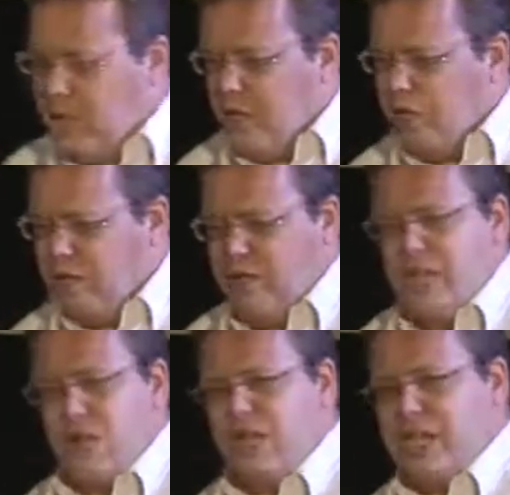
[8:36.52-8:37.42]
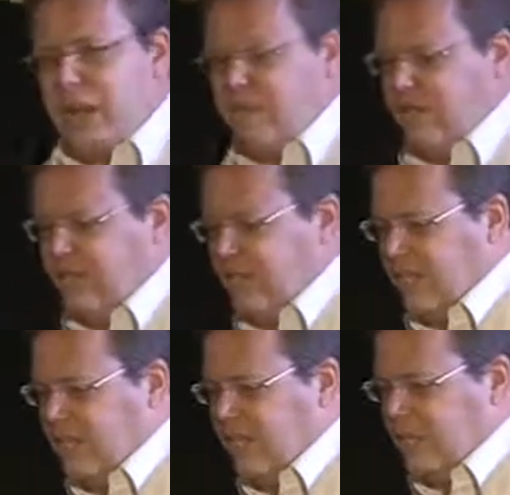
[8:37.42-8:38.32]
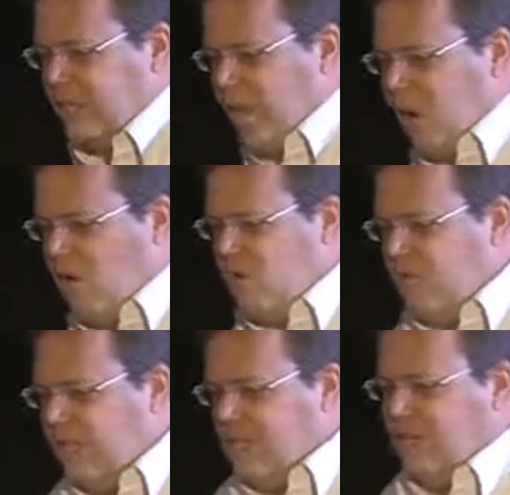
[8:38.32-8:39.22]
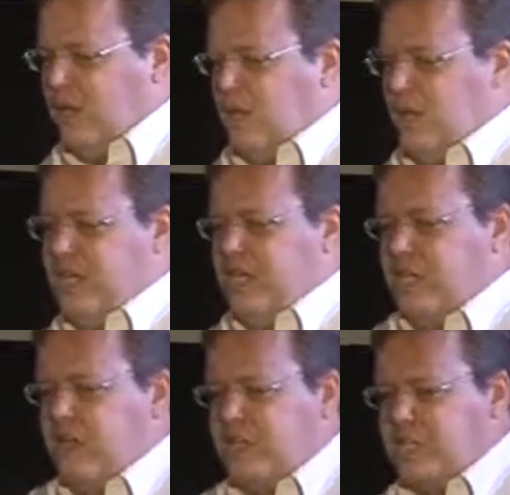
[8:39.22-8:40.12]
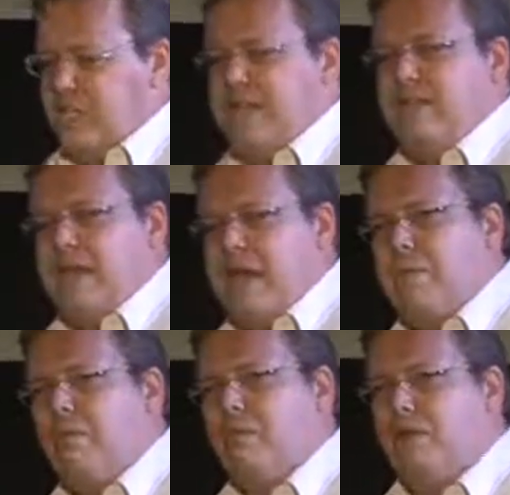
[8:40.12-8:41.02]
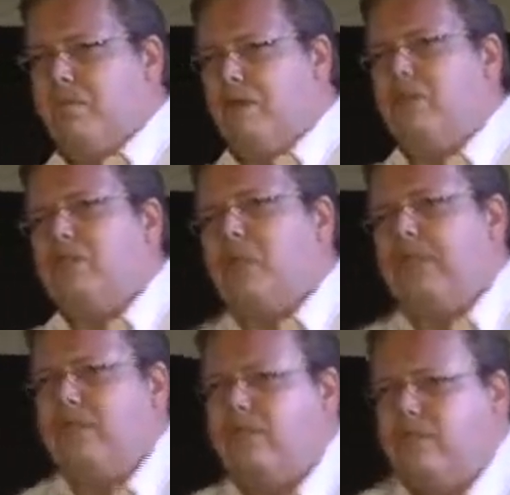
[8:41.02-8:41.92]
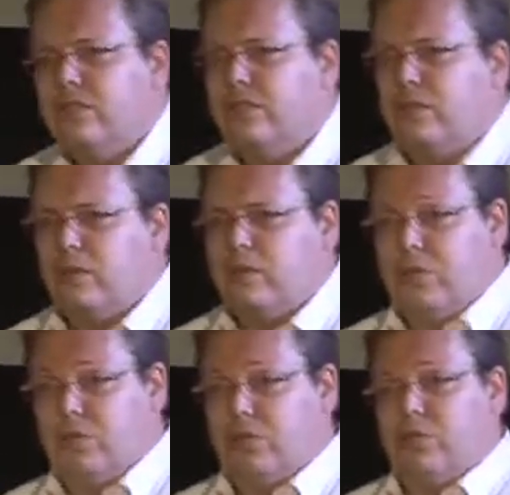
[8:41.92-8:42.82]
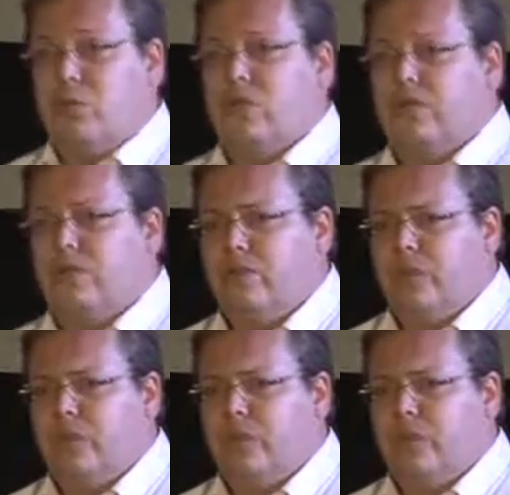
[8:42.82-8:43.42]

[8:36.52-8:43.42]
Hopefully, mostly happy. Uh, now we need to explain to Apple what publishing is, or what publishers want,